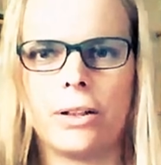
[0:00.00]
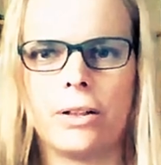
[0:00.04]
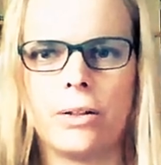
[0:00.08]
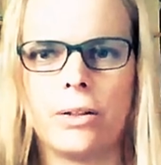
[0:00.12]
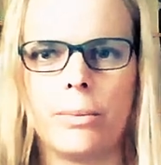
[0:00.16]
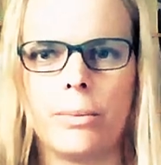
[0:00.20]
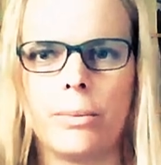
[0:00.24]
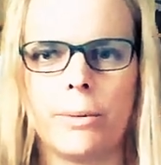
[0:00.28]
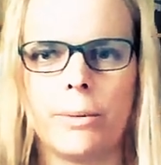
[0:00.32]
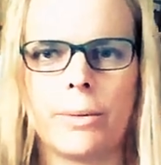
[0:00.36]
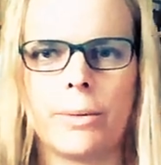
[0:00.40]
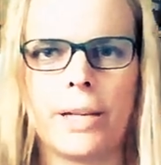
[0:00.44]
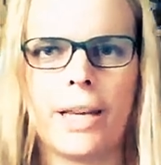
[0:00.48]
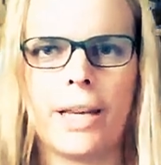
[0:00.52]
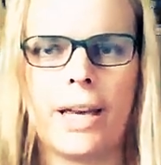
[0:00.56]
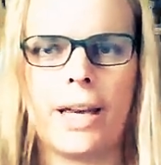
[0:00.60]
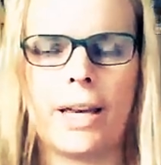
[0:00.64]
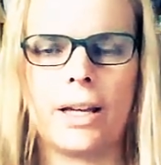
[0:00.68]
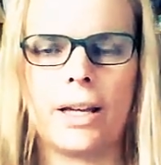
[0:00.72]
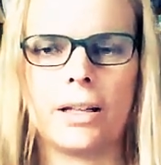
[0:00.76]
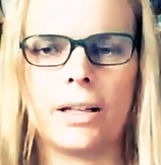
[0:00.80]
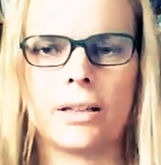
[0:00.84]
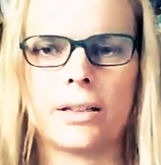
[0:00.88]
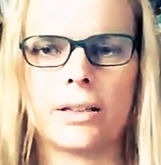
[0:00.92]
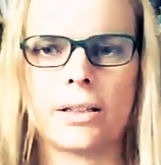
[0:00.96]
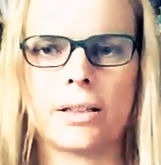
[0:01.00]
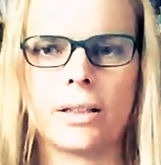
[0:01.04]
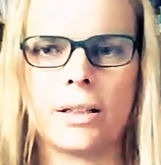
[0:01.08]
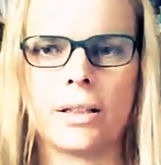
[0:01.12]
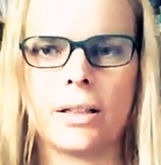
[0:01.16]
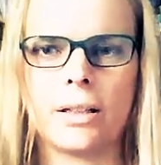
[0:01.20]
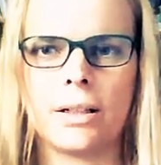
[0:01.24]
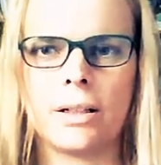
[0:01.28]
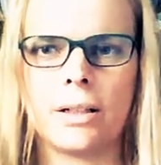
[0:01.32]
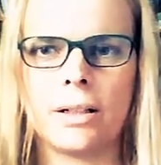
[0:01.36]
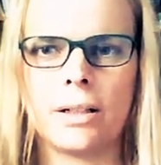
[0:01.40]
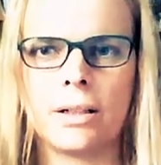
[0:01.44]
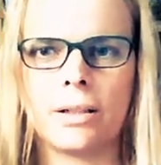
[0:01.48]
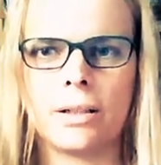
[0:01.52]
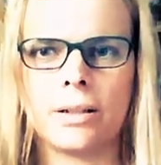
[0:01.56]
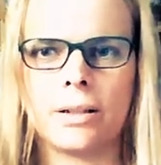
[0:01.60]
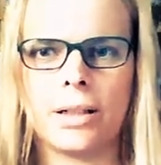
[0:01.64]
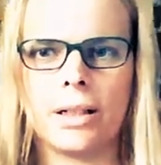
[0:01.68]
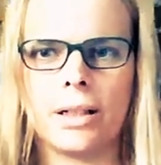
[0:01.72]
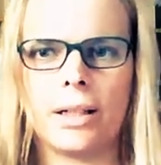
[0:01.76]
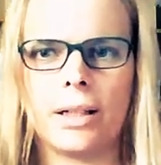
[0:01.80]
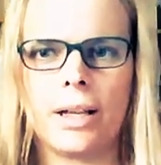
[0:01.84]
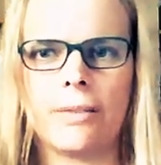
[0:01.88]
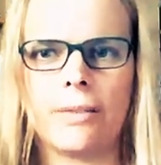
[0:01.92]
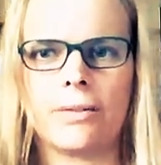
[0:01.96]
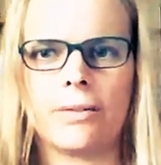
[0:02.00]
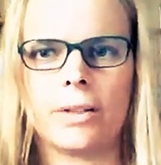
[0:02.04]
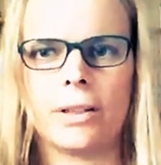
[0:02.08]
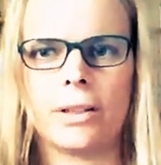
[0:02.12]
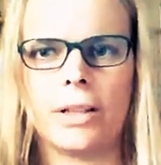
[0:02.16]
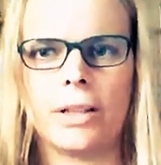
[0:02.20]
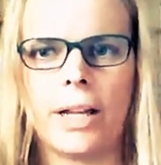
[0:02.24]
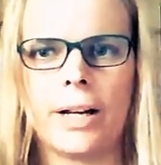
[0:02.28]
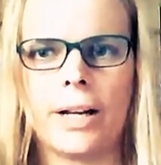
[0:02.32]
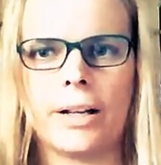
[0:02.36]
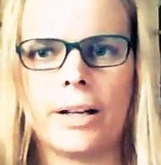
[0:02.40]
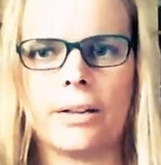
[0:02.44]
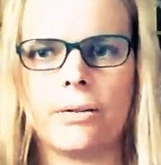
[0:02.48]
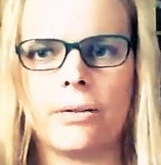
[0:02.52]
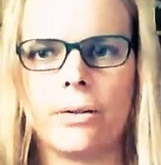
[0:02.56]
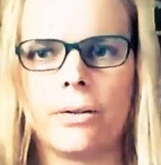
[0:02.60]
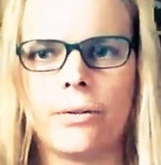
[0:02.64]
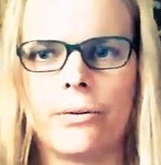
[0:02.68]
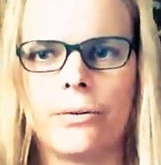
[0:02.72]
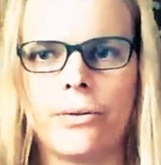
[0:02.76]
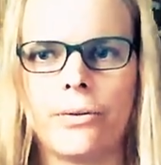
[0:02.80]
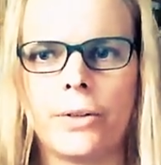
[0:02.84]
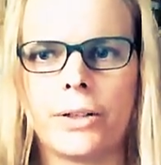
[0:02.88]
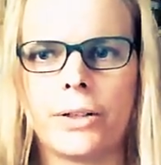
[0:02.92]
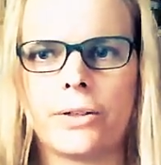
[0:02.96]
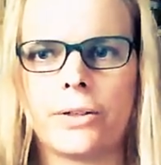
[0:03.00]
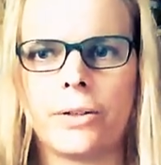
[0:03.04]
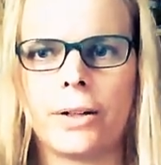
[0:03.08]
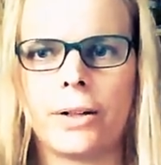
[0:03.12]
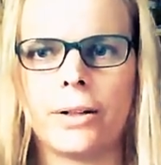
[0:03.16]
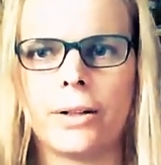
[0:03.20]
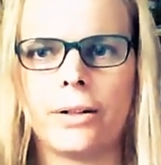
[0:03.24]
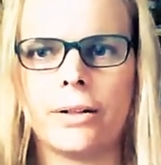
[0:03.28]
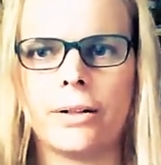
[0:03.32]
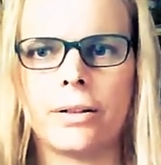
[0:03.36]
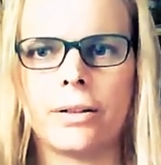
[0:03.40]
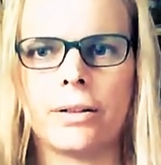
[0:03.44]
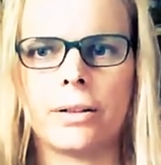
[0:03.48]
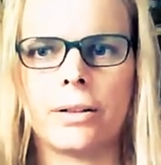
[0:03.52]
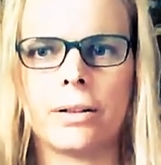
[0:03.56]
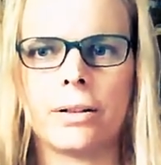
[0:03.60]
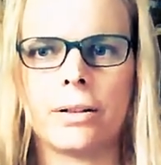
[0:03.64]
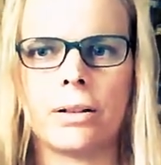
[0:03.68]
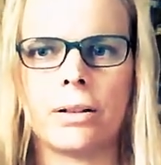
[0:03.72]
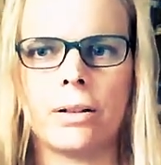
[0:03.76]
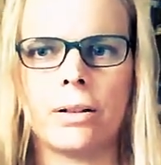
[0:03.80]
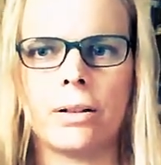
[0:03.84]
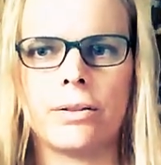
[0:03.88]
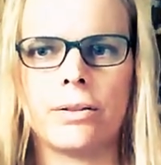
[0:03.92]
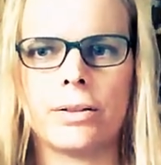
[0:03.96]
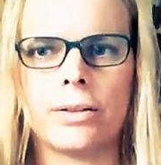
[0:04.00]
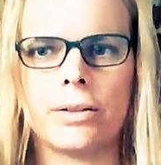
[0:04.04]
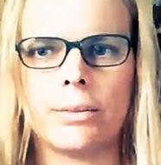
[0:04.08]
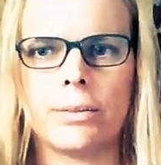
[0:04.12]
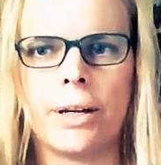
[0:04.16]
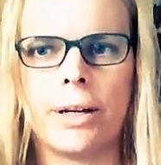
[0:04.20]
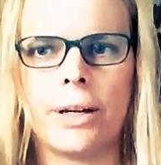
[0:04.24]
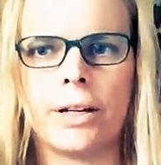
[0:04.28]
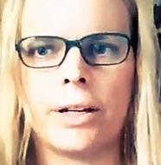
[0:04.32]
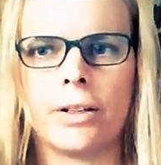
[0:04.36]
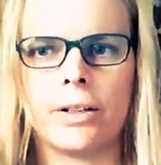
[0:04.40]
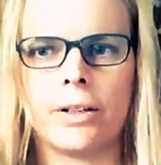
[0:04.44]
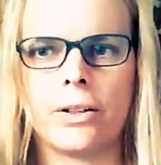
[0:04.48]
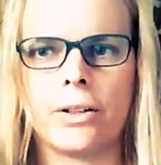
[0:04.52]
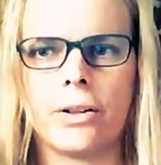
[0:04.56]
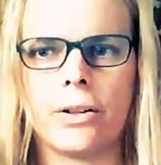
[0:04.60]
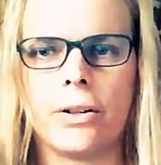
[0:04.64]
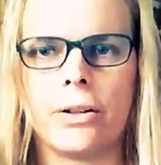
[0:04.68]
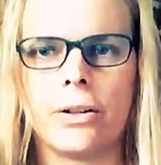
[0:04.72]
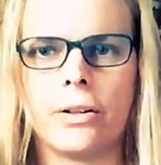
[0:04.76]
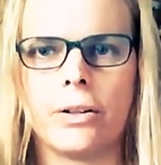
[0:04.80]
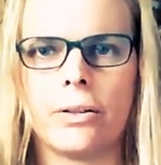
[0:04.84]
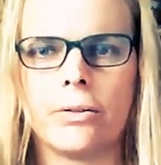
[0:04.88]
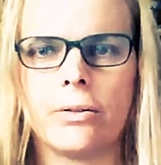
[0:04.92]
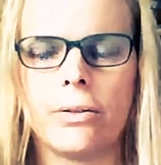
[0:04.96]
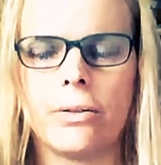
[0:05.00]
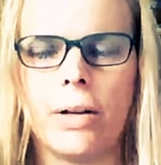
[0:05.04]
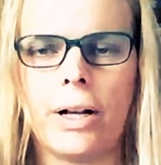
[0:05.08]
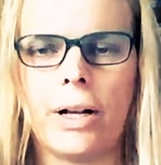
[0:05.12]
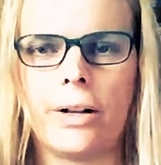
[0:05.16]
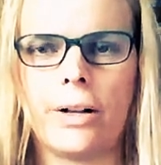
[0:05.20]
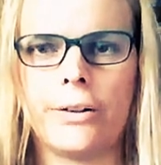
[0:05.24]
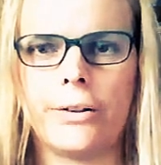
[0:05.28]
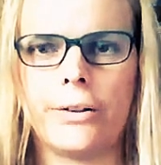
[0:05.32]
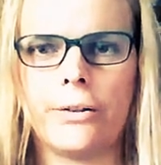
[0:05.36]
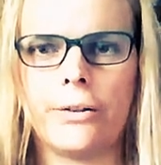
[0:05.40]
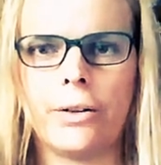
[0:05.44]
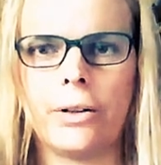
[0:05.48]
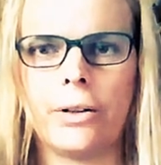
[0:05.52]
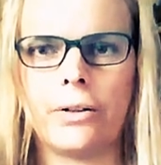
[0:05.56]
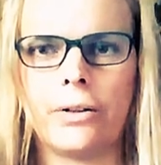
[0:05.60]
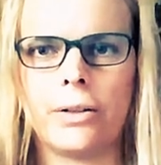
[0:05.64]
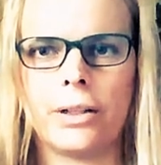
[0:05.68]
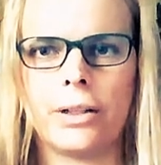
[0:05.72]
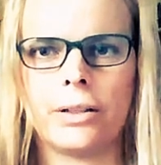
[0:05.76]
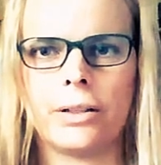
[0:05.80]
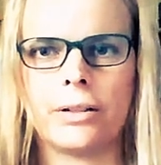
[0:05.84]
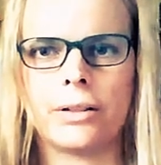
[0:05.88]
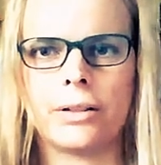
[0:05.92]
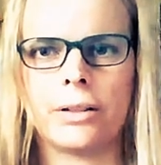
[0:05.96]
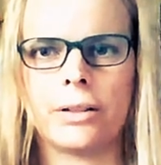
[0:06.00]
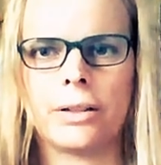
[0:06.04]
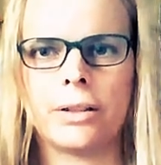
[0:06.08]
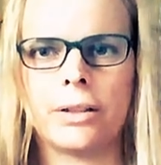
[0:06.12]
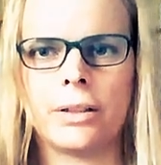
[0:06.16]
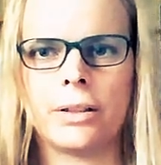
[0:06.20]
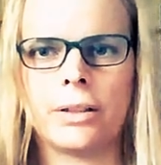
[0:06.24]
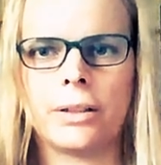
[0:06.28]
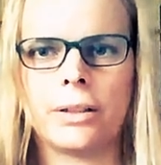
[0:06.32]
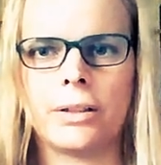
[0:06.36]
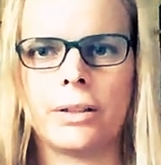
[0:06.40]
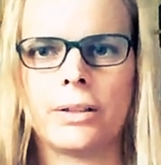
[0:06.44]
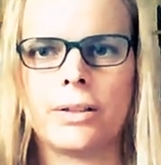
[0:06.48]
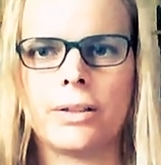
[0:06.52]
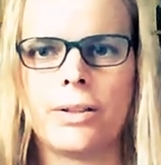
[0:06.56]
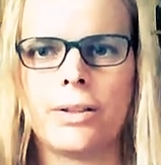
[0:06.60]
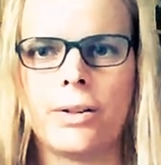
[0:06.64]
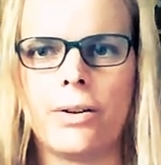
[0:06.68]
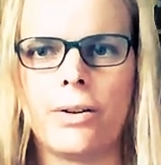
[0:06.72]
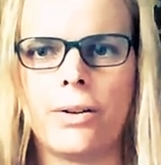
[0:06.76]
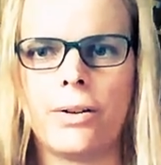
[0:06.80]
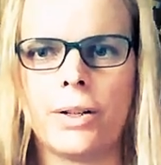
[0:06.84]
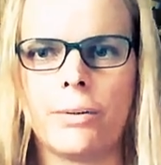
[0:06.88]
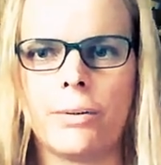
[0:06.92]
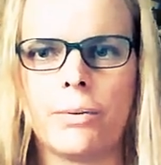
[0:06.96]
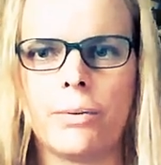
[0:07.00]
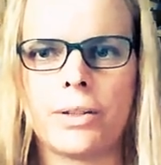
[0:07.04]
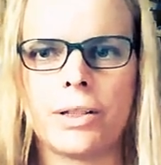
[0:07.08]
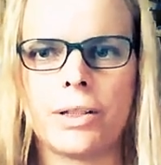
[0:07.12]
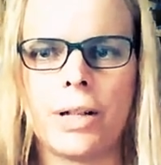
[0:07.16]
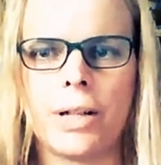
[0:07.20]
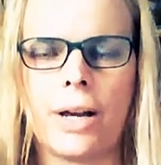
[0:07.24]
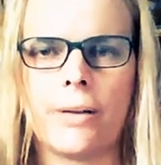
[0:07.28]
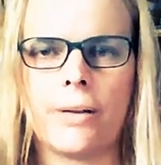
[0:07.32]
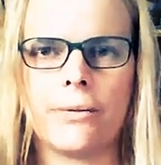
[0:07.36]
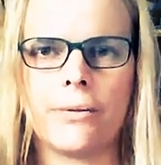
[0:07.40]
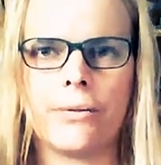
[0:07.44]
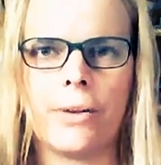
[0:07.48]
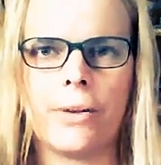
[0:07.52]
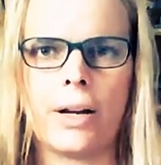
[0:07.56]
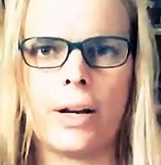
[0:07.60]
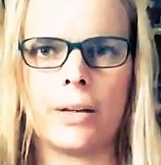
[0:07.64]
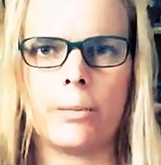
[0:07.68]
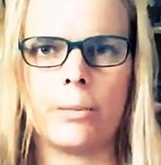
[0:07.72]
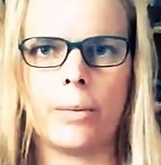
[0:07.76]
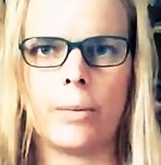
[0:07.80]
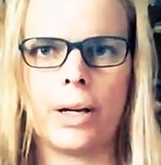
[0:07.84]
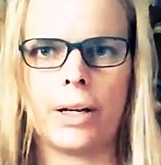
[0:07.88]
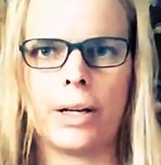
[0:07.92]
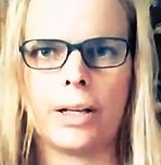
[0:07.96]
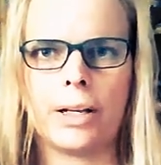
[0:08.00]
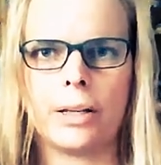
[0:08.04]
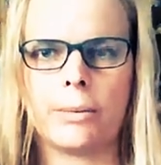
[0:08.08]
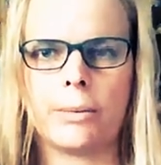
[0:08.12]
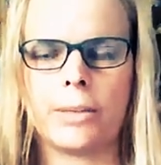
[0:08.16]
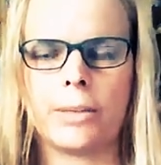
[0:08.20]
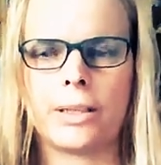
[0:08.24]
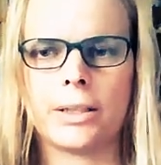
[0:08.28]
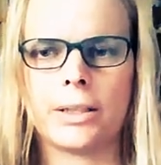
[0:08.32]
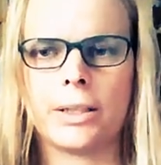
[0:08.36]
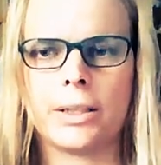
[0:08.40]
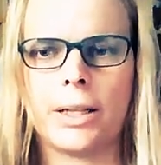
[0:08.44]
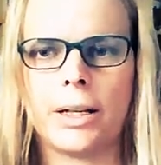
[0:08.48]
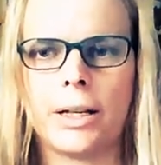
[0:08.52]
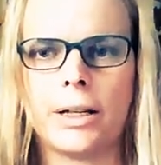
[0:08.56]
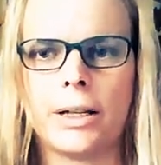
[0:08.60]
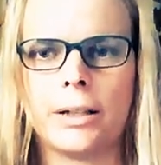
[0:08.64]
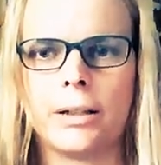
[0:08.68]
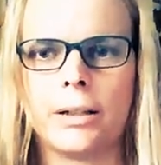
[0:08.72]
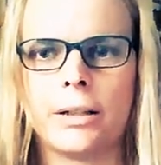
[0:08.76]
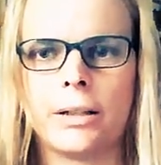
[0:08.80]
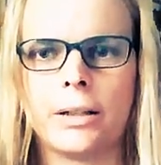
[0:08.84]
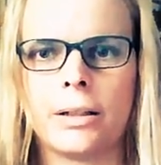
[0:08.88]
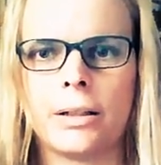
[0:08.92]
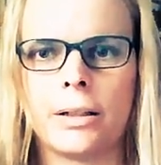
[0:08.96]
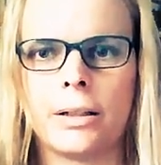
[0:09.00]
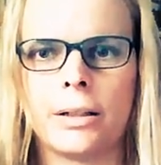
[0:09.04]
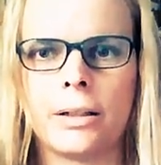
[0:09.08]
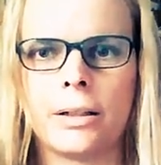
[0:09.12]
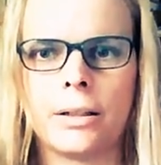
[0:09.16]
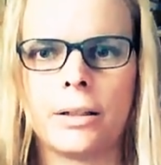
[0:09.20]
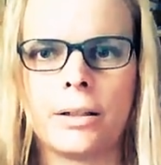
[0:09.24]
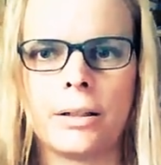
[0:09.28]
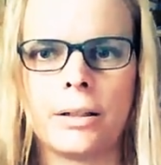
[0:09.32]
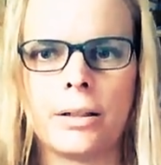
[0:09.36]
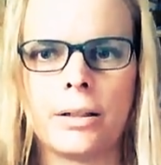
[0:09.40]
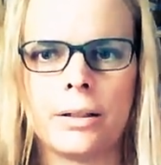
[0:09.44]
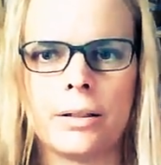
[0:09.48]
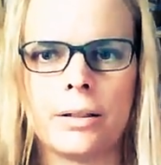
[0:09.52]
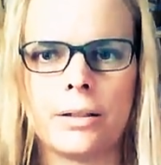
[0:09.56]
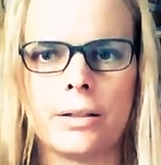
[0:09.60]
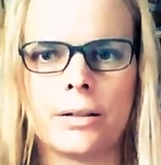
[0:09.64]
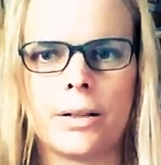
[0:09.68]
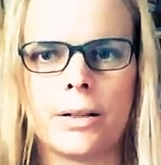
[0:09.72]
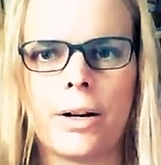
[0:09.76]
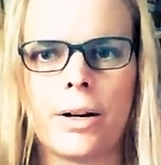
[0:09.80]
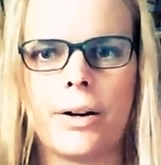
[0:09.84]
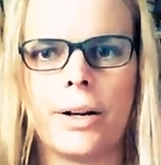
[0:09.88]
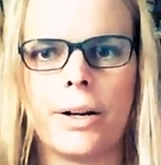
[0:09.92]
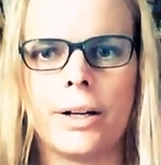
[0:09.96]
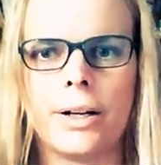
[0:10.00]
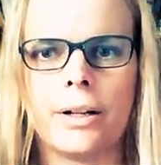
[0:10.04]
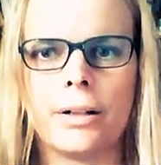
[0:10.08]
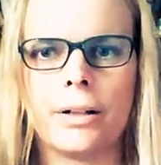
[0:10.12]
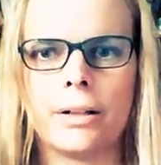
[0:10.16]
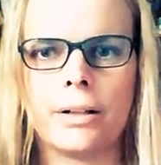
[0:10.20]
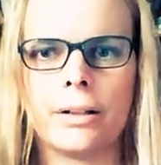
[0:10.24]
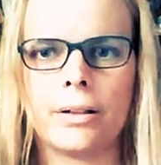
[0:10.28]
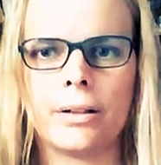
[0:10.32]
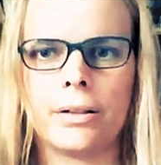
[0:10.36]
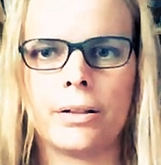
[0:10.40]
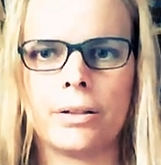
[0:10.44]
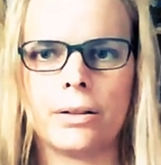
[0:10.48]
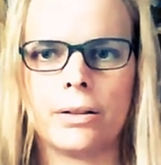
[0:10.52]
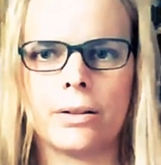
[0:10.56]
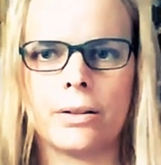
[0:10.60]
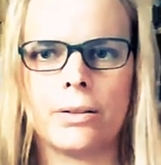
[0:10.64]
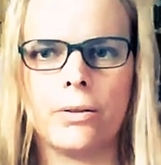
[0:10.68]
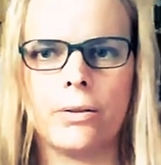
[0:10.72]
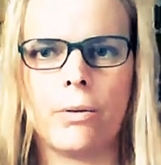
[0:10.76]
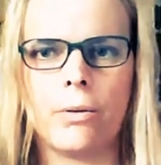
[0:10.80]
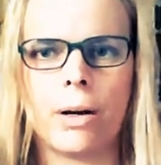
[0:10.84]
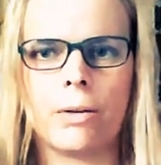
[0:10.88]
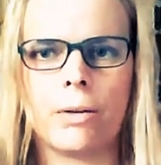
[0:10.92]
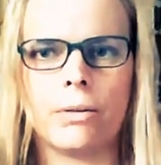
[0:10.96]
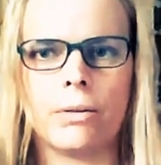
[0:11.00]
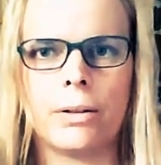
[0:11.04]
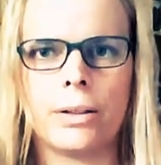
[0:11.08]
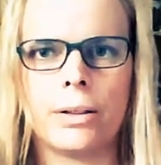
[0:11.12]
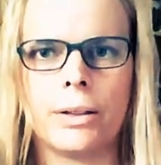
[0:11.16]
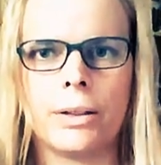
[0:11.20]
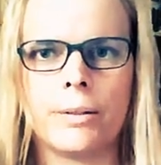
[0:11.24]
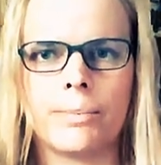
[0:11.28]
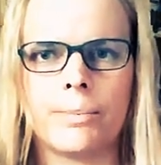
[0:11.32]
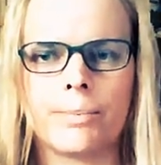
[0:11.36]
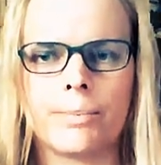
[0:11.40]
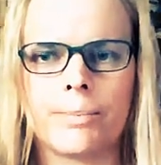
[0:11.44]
aluminum cans that left the light of the refrigerator closed by a girl who held her own and turned and was not frightened by him and said, "Sorry, you want one?"